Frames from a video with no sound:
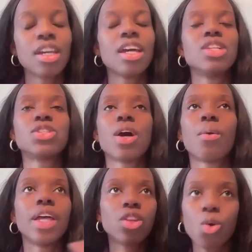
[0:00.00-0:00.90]
And so
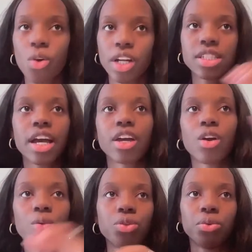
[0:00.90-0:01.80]
in the course, I
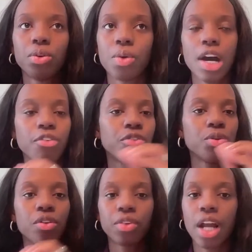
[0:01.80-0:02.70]
go through a few
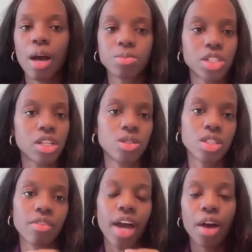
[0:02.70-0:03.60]
different options
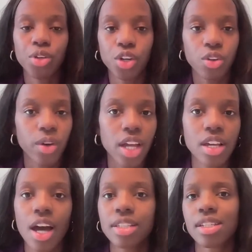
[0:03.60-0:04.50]
of how you can create
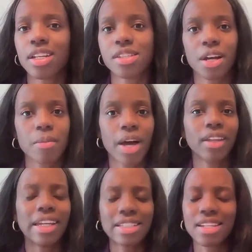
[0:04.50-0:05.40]
content. I talk about
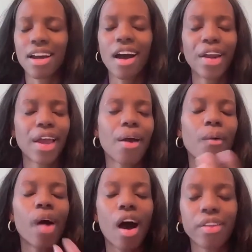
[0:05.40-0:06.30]
LinkedIn
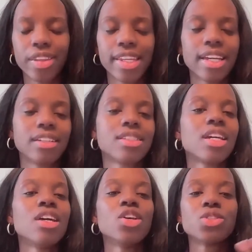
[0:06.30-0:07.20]
audio, all the things.
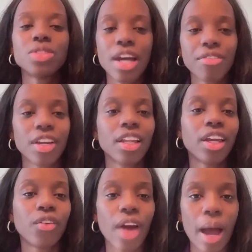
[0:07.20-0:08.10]
So definitely
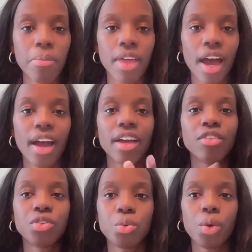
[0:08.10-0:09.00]
grab that
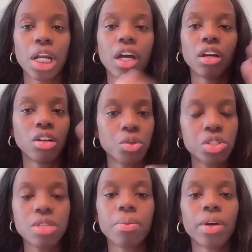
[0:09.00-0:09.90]
if you want to go
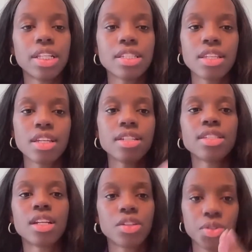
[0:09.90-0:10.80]
deeper into this
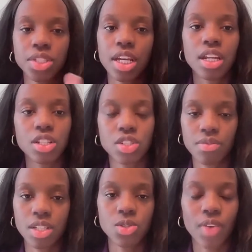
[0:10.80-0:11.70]
and understand each of
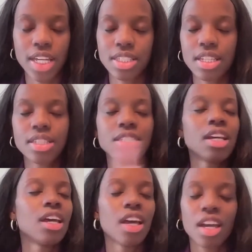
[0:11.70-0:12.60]
these phases.
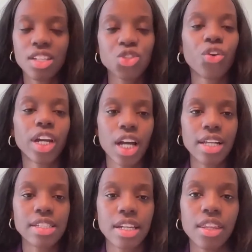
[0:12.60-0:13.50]
It's great
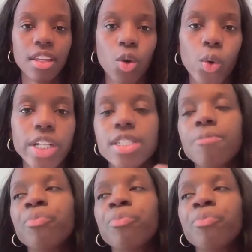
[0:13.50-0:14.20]
content in the course.